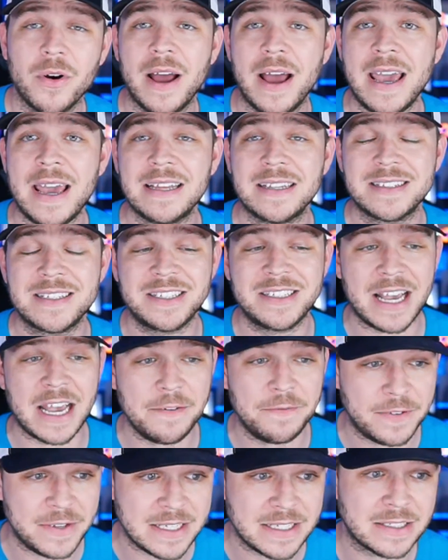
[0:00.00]
Number eight,
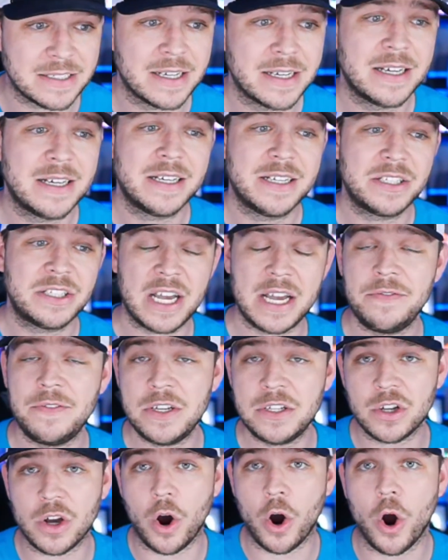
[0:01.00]
safeties.
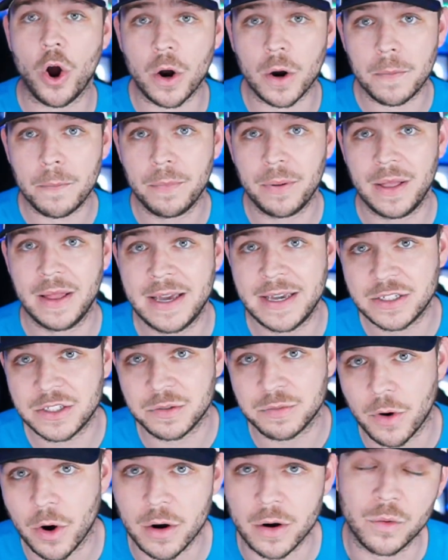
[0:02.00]
Safeties are playing
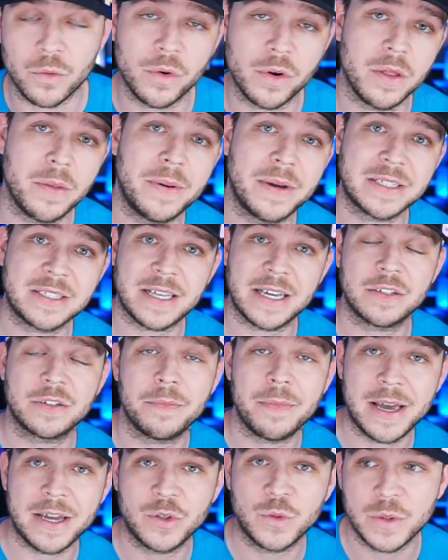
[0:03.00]
smarter. One of the big things
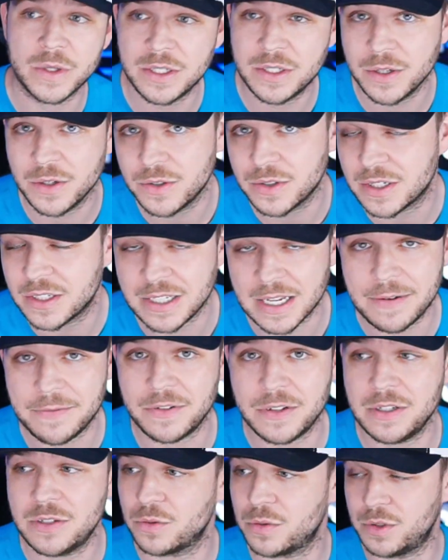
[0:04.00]
of Madden 22 is the
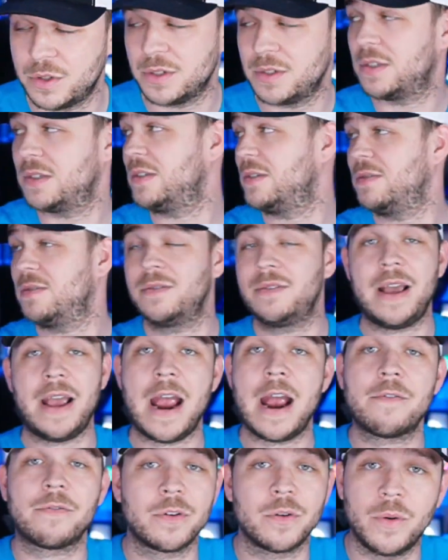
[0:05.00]
safeties were just
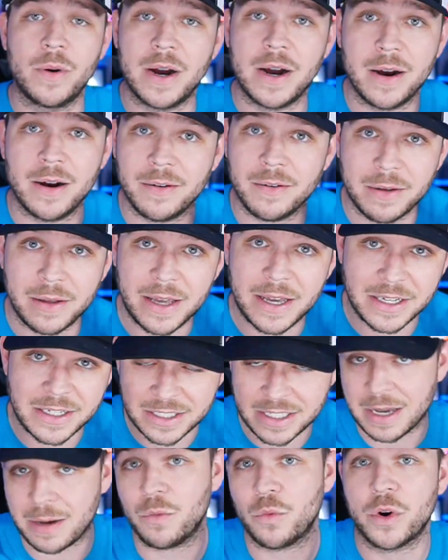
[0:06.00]
everywhere
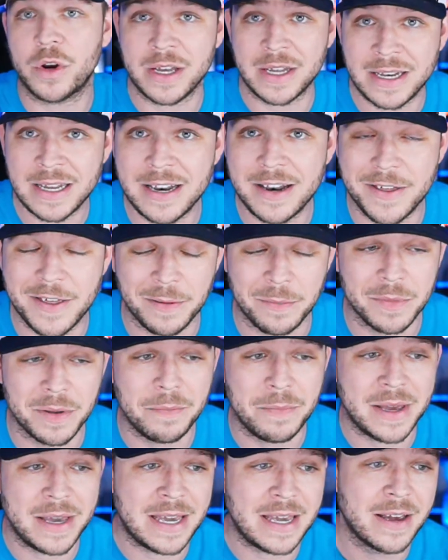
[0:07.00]
except where you needed them to
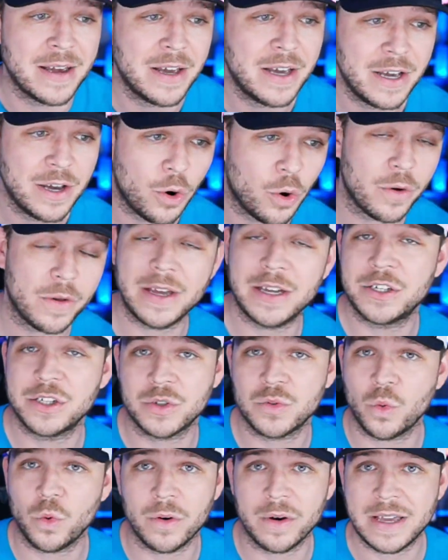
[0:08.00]
be, or they
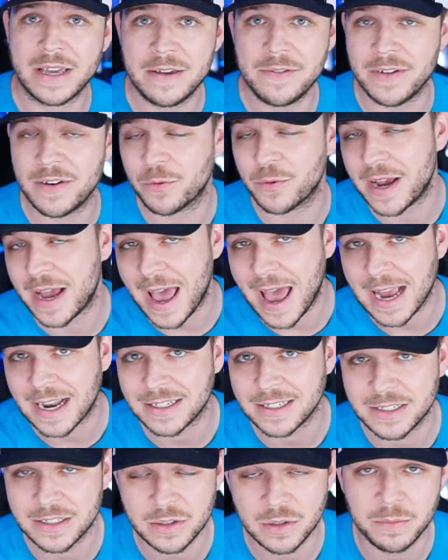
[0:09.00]
just weren't even
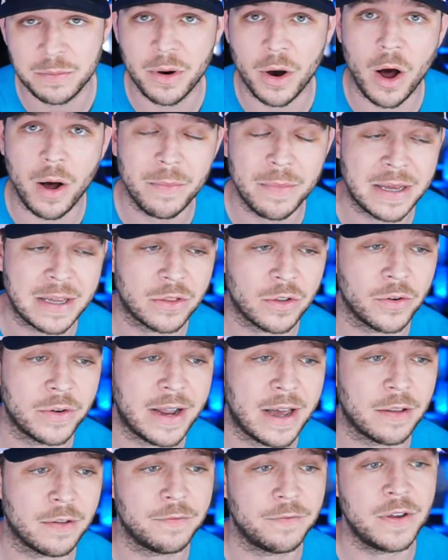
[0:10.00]
reacting to the ball being thrown
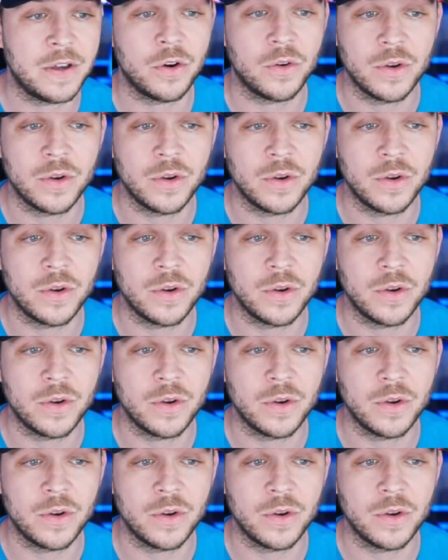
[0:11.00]
down the